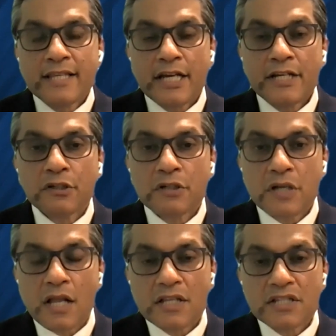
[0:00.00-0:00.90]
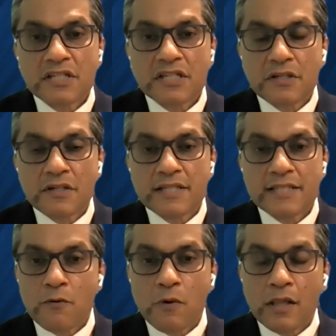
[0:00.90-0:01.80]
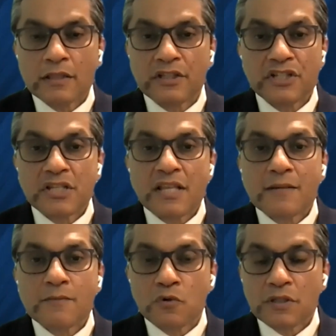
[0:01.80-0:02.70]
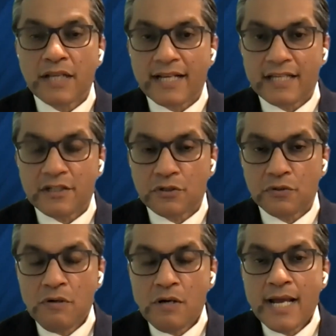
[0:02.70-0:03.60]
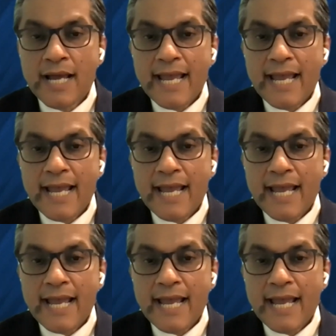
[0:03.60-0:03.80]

the endocrinologist is going to say, well, there's nothing more that I can do.